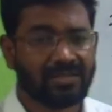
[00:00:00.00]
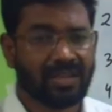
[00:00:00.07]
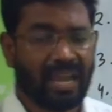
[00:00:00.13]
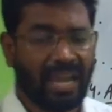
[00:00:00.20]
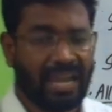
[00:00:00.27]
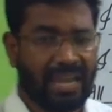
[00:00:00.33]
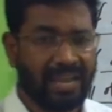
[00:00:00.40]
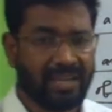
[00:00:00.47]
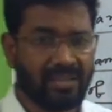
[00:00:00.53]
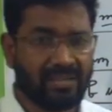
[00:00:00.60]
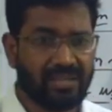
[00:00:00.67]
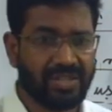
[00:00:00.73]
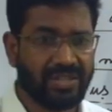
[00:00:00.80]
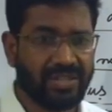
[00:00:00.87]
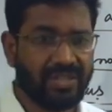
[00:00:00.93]

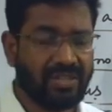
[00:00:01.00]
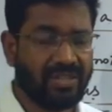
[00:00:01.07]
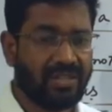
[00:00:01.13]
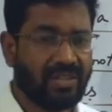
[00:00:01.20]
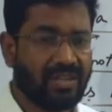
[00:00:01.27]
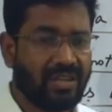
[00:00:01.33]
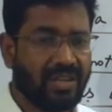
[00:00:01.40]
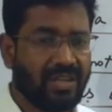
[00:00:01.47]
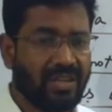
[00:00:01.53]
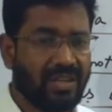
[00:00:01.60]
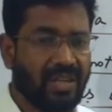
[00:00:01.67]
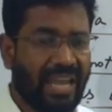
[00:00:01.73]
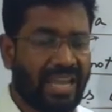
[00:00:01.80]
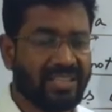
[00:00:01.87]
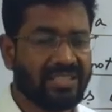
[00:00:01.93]
and
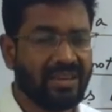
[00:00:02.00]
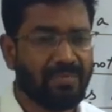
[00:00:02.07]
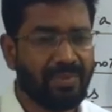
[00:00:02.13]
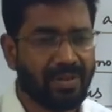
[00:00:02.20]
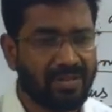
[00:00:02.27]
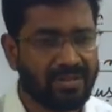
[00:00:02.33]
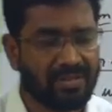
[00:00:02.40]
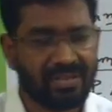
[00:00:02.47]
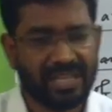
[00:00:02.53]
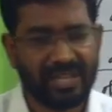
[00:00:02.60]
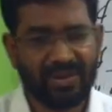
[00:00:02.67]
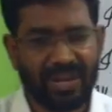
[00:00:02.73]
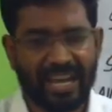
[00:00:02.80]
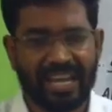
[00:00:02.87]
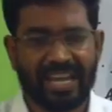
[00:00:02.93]
examples you
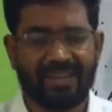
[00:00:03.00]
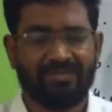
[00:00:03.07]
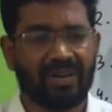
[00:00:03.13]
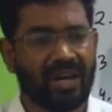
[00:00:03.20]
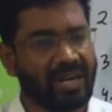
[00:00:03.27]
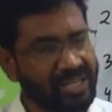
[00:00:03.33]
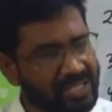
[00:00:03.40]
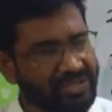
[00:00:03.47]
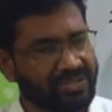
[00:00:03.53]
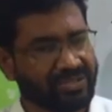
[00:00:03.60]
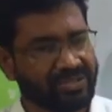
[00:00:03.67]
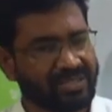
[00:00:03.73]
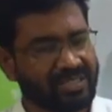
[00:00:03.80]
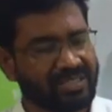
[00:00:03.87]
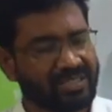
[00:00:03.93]
have understood.
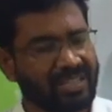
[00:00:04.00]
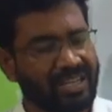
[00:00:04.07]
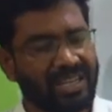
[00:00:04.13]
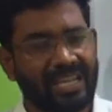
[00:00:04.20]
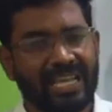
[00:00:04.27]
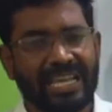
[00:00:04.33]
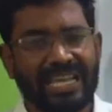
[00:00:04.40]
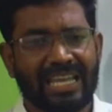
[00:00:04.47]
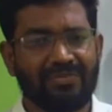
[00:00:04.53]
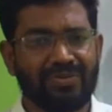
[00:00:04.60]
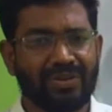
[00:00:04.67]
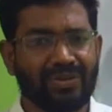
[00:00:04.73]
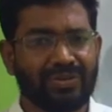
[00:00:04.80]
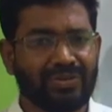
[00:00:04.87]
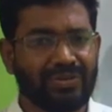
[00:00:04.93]
If
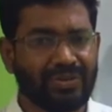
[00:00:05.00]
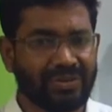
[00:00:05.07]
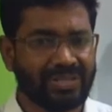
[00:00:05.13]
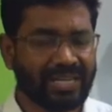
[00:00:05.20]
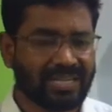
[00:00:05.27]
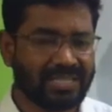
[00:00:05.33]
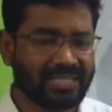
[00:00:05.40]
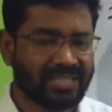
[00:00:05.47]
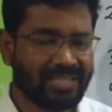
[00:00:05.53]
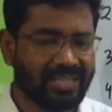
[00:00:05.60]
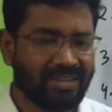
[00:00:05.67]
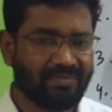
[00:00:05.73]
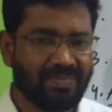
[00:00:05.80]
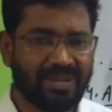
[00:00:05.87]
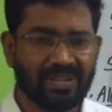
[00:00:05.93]
you don't understand
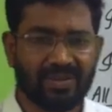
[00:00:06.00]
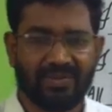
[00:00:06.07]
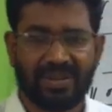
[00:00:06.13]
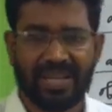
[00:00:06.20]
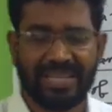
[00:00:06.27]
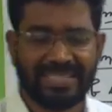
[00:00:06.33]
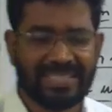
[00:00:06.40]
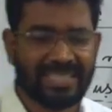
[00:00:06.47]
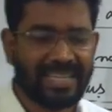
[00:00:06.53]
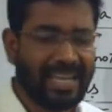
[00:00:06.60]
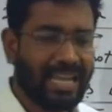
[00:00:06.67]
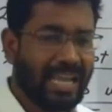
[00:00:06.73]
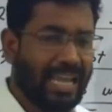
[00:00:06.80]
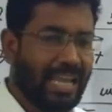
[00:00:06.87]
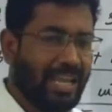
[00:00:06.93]
any part of it,
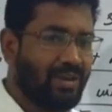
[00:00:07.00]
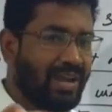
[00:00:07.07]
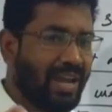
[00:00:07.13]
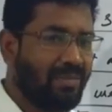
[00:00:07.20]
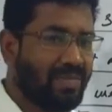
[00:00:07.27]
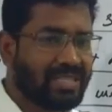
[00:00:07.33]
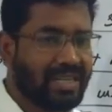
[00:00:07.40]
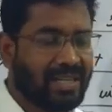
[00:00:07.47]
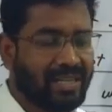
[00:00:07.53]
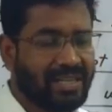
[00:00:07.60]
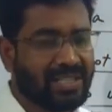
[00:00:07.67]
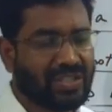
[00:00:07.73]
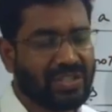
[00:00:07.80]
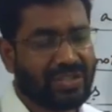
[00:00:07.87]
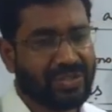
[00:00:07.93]
you have a
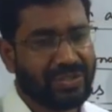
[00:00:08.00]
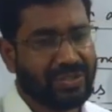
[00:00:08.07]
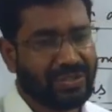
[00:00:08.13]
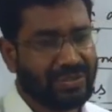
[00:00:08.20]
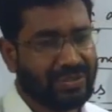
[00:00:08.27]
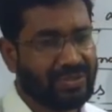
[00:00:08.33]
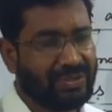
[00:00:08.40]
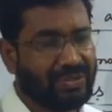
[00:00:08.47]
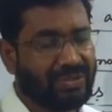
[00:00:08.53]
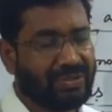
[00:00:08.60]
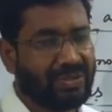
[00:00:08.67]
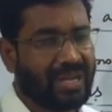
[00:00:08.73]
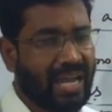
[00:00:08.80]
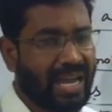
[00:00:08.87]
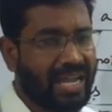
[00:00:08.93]
chance to
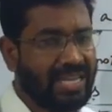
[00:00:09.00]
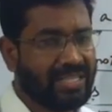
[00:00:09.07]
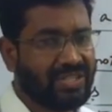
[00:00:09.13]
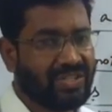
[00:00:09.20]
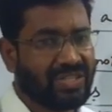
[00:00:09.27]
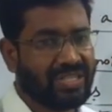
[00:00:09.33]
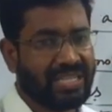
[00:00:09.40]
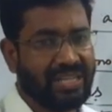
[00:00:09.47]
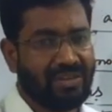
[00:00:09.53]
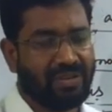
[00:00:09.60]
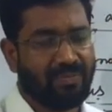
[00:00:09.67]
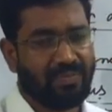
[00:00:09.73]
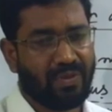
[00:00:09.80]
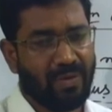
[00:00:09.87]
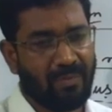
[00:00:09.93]
write your
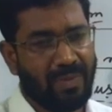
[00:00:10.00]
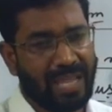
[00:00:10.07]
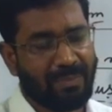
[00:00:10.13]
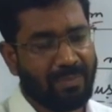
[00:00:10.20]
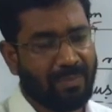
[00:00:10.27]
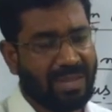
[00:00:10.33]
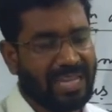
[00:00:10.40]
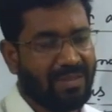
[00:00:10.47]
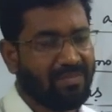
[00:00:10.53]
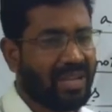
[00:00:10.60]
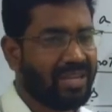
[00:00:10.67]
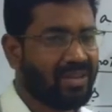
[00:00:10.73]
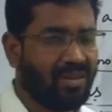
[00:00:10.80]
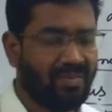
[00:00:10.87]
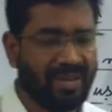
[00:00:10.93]
problem in
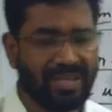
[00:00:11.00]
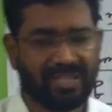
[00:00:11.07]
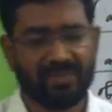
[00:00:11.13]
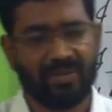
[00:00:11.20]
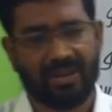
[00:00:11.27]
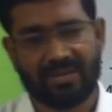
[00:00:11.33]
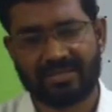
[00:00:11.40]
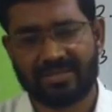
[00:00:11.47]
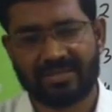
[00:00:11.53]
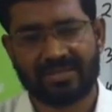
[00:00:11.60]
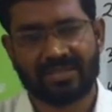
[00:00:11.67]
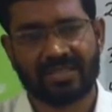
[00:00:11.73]
my comment box.